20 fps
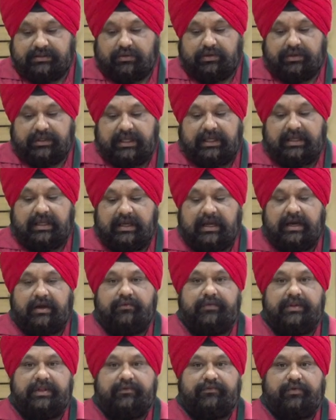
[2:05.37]
or taking
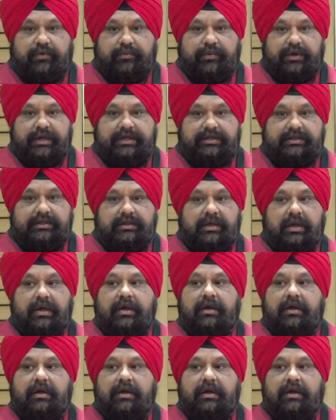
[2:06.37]
Ayurvedic formulation,